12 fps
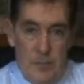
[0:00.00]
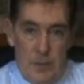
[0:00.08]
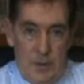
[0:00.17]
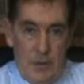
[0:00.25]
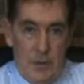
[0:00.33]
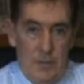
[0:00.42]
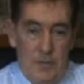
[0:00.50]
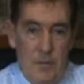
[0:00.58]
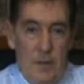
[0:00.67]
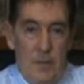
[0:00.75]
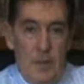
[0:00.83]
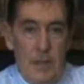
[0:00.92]
But there's a
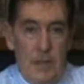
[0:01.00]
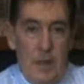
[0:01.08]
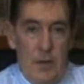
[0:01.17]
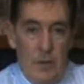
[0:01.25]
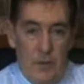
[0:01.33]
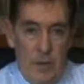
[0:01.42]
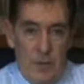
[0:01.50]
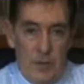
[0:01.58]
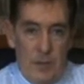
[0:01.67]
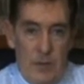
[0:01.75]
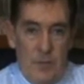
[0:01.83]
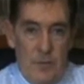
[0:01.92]
freebie on the
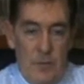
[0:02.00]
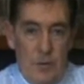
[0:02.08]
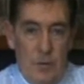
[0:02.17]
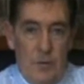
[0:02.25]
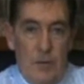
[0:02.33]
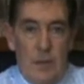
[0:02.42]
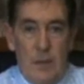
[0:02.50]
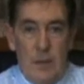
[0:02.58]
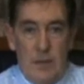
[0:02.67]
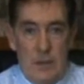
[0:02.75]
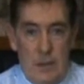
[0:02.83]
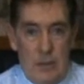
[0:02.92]
website for you
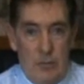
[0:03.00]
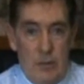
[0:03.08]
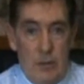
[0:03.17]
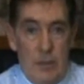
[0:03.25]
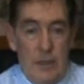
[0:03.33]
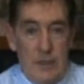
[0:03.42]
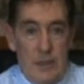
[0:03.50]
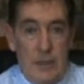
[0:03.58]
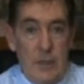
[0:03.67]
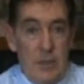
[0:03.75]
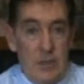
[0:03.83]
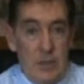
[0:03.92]
entitled
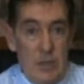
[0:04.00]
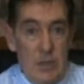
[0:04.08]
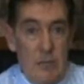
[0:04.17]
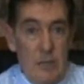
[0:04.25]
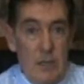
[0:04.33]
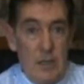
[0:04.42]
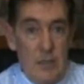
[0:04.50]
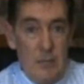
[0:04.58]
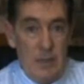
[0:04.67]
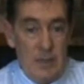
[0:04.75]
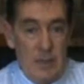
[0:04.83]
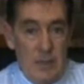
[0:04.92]
The Secret
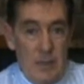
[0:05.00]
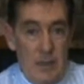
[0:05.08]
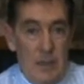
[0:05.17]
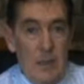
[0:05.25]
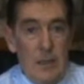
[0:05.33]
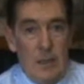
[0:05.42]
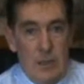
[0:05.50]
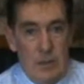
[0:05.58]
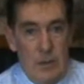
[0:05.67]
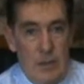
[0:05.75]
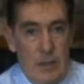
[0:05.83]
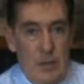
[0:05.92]
Missing Key,
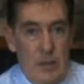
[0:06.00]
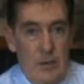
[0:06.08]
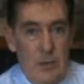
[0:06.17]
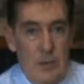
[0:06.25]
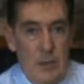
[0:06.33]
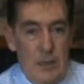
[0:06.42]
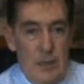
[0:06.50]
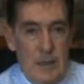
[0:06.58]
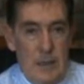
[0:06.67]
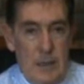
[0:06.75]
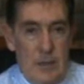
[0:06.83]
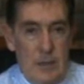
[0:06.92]
so I'd encourage you to
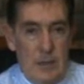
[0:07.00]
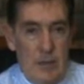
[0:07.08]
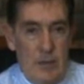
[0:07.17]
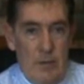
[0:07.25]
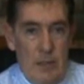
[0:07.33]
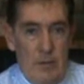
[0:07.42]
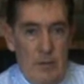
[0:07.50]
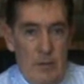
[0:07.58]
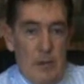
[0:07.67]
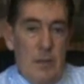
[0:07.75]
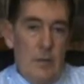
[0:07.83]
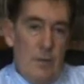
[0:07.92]
get that, because that will help you.
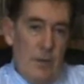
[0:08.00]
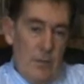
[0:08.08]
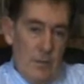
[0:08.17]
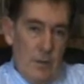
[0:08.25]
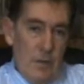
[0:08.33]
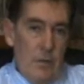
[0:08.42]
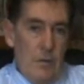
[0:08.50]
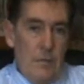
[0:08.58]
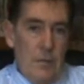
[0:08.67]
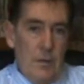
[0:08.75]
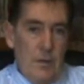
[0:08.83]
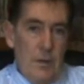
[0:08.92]
But if you want to go
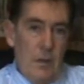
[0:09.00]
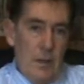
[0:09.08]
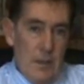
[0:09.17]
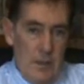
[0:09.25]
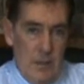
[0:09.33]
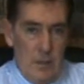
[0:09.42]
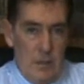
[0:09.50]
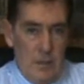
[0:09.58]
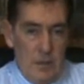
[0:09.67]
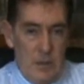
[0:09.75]
further, there's other